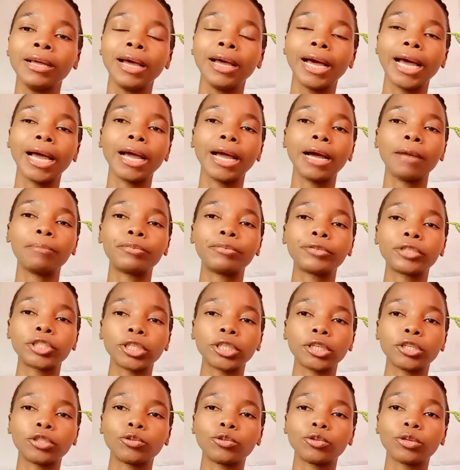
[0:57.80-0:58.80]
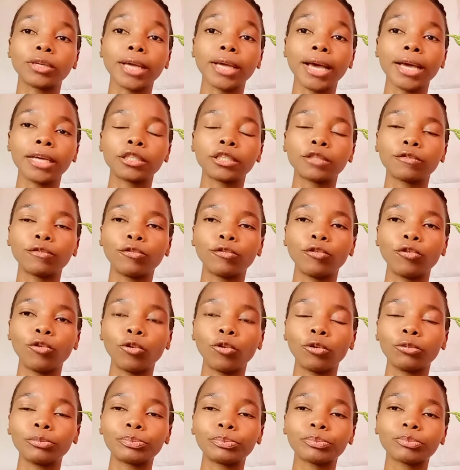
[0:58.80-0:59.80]
I appreciate you guys
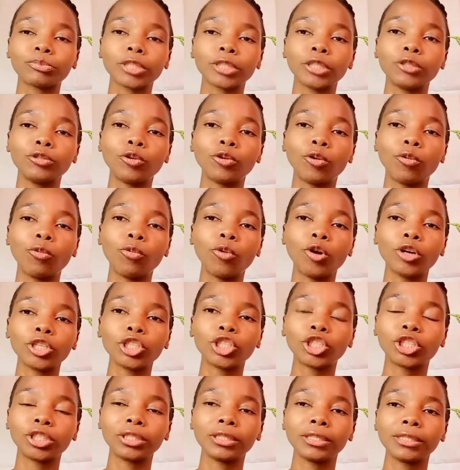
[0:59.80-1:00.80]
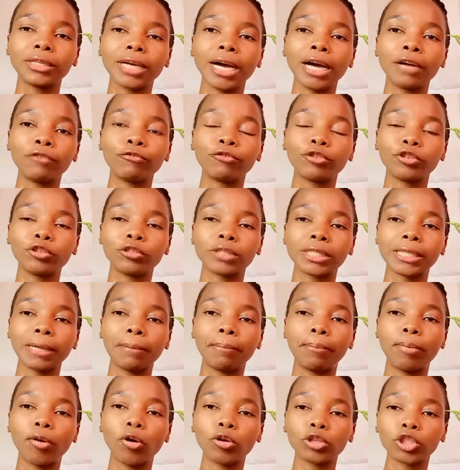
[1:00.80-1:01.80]
for, you know, watching and for your
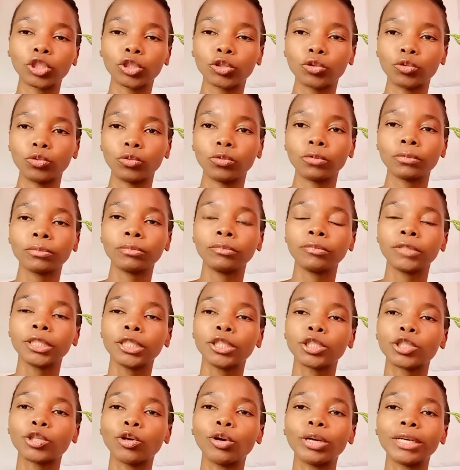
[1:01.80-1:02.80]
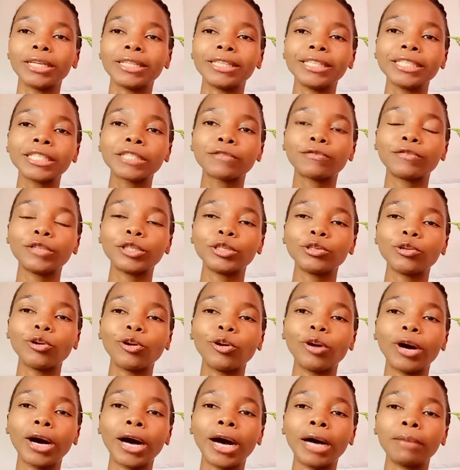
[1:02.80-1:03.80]
support too. So in this
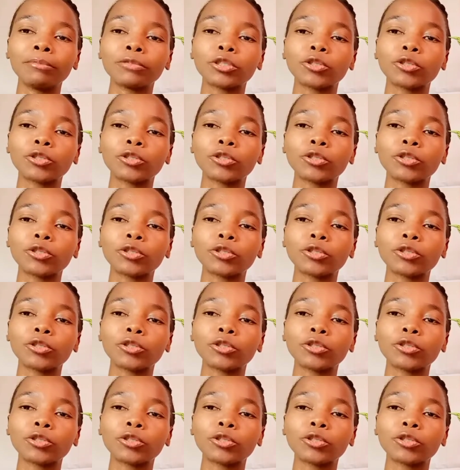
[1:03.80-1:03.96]
video, I'm